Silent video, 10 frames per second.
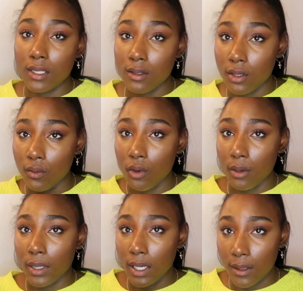sure you
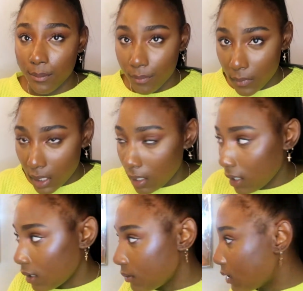warm it up.
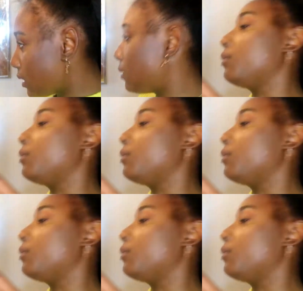And I'm just gonna